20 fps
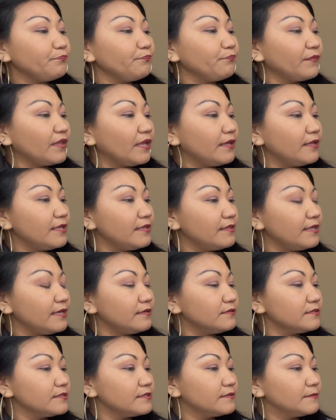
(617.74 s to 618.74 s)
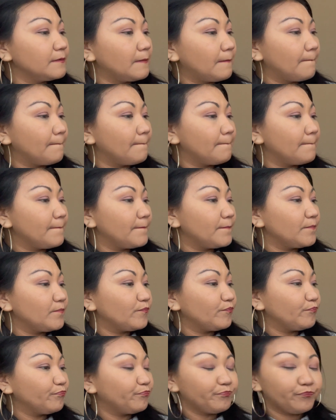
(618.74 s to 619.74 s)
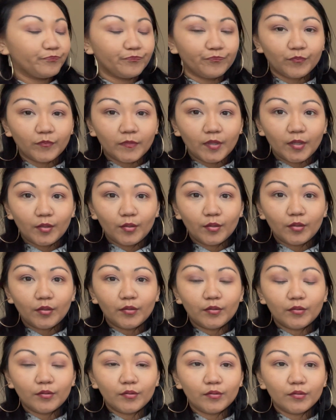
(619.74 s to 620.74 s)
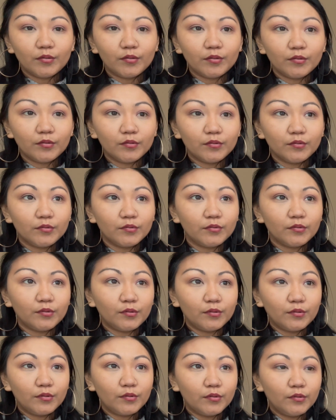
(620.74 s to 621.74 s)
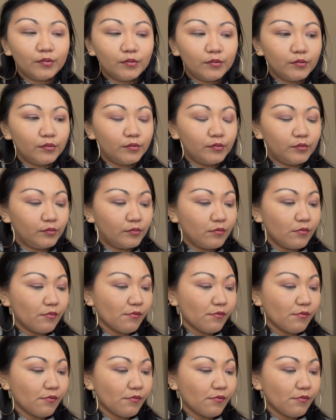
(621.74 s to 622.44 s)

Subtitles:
[no speech]